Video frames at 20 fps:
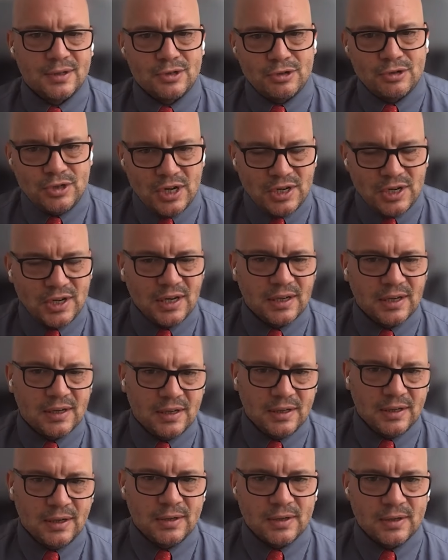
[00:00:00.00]
strategic
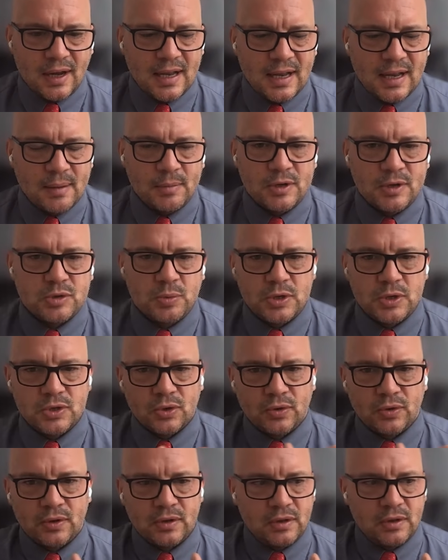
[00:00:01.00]
you know dilemmas. We
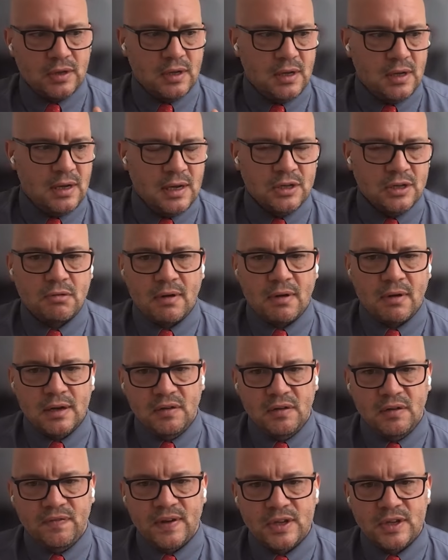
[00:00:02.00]
saw that the
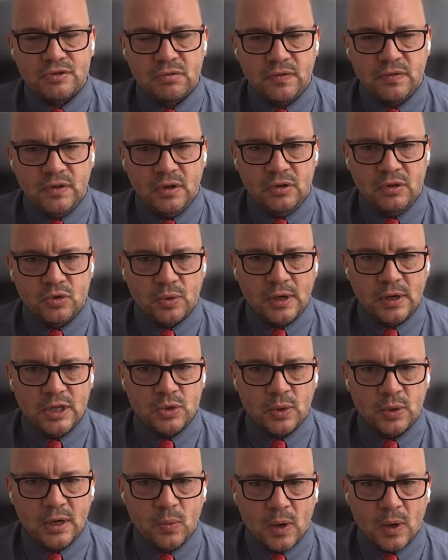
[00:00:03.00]
Integrated Defence Review
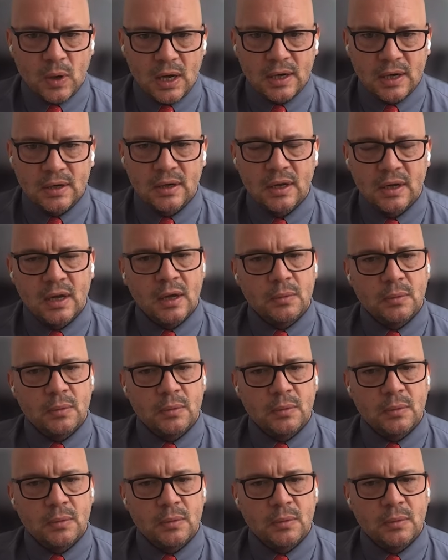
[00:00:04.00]
twenty twenty-one,